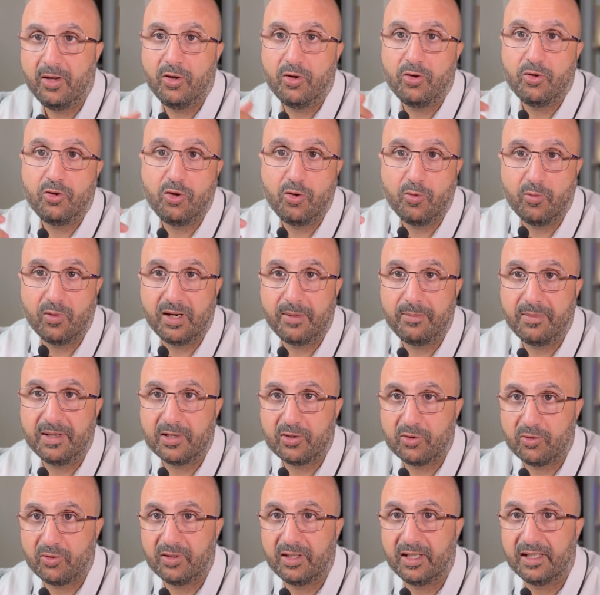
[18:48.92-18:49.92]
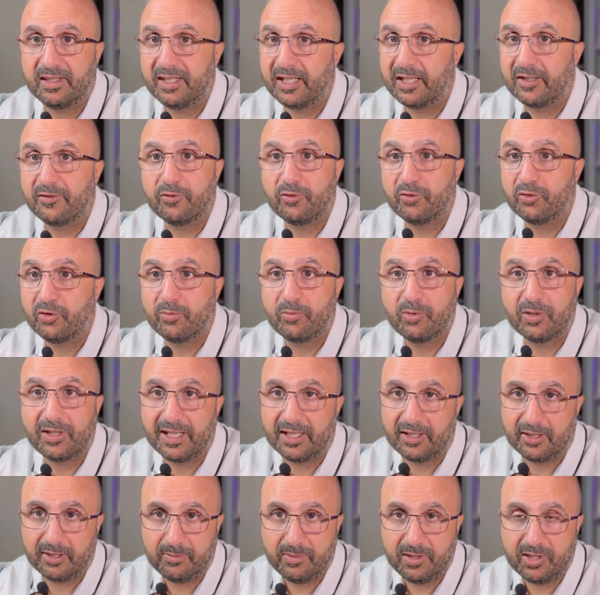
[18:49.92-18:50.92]
you want to make sure that that phone number
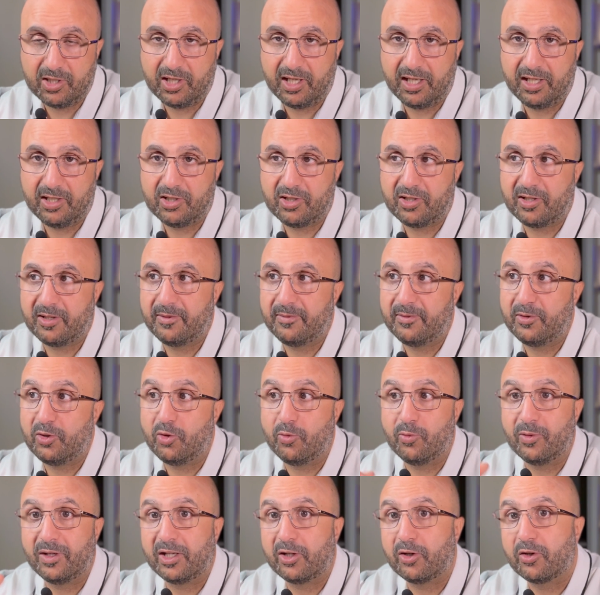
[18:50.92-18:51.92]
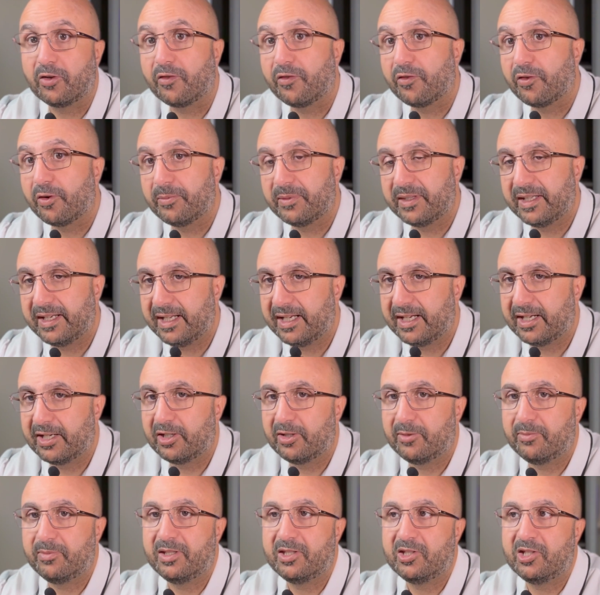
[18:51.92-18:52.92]
cannot be changed. You want to confirm that it
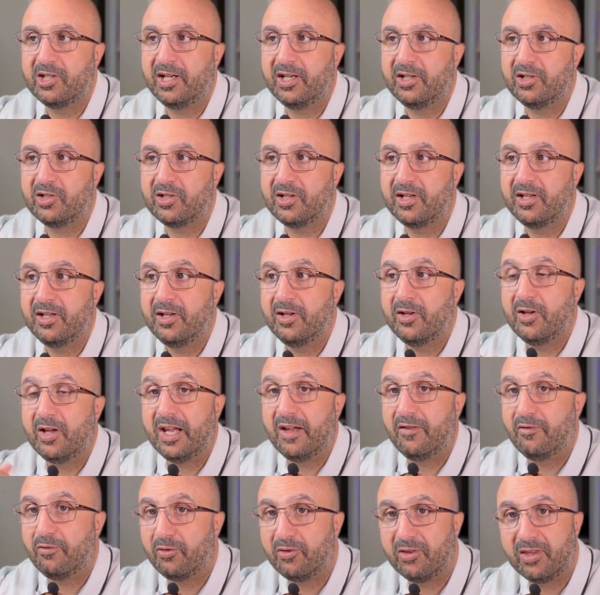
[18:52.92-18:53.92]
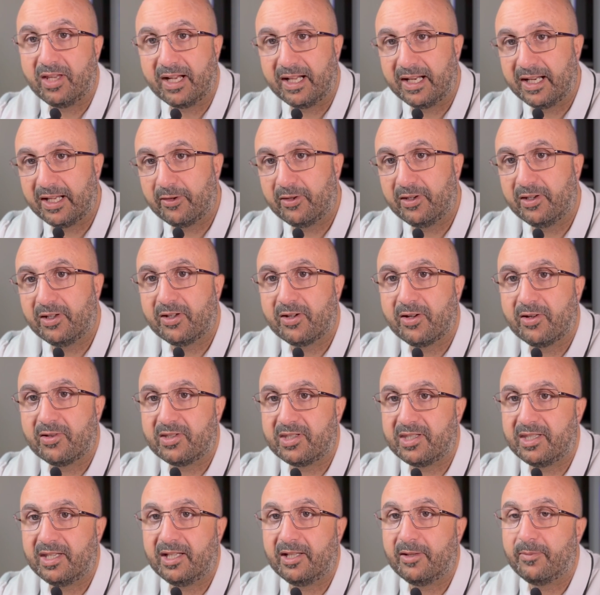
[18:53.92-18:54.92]
cannot be changed. If you declare it a
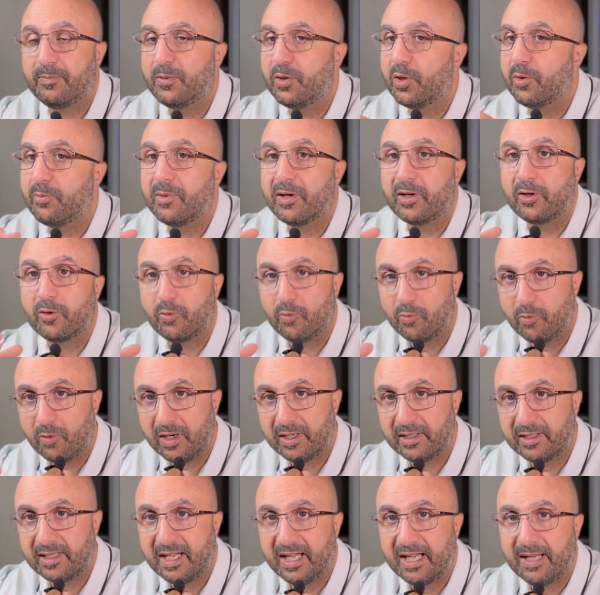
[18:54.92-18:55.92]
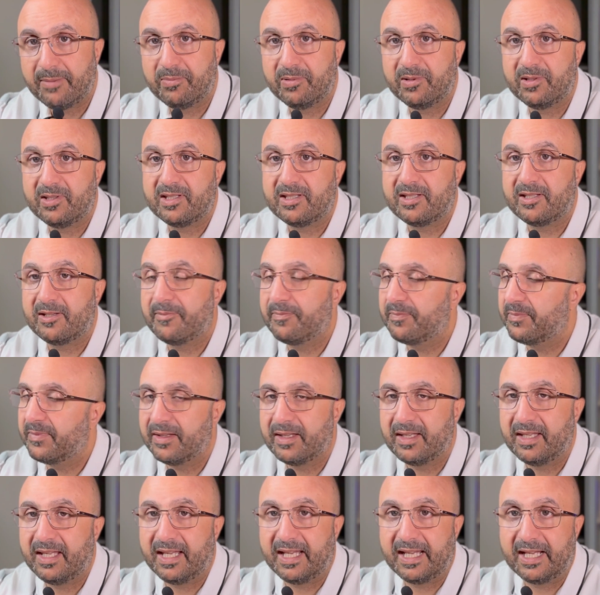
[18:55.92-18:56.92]
constant, no matter what happens,
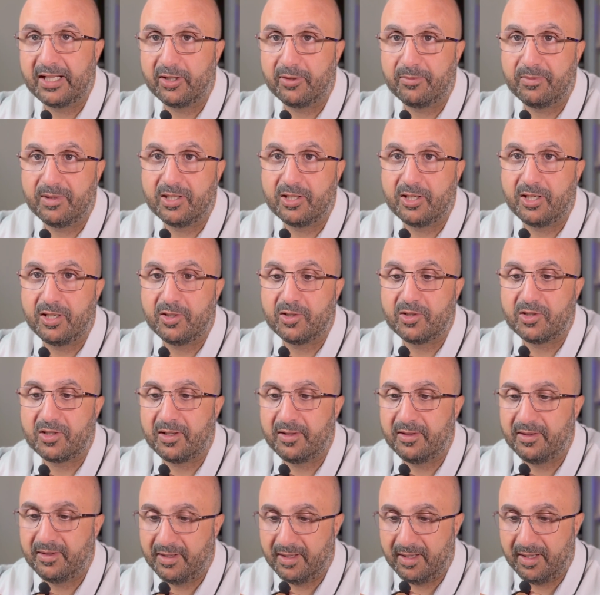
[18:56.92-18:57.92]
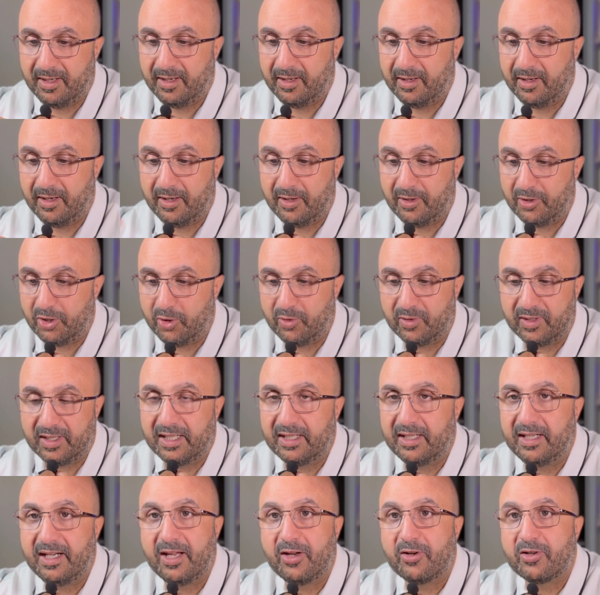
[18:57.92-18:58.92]
it cannot be changed. You'll get
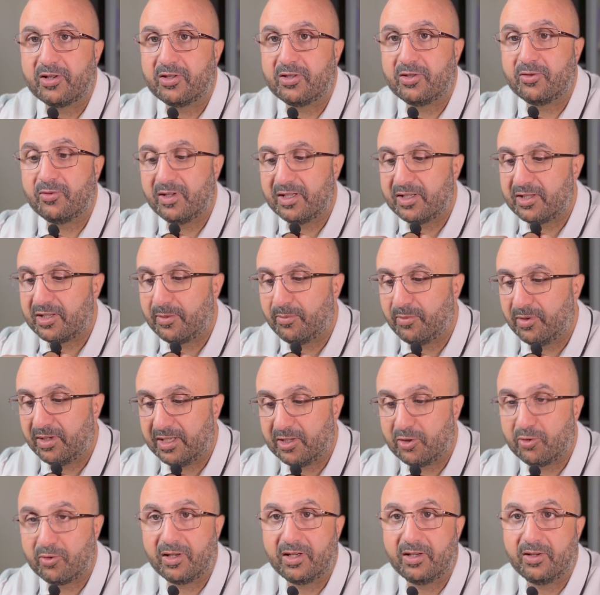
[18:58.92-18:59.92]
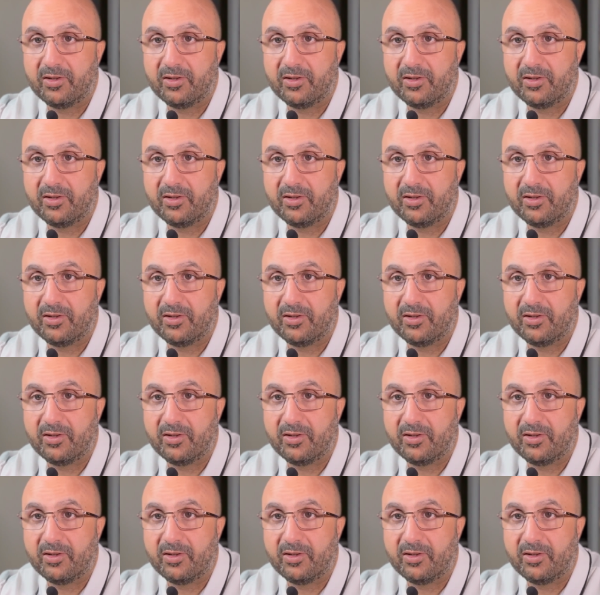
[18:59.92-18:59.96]
an error as soon as somebody's trying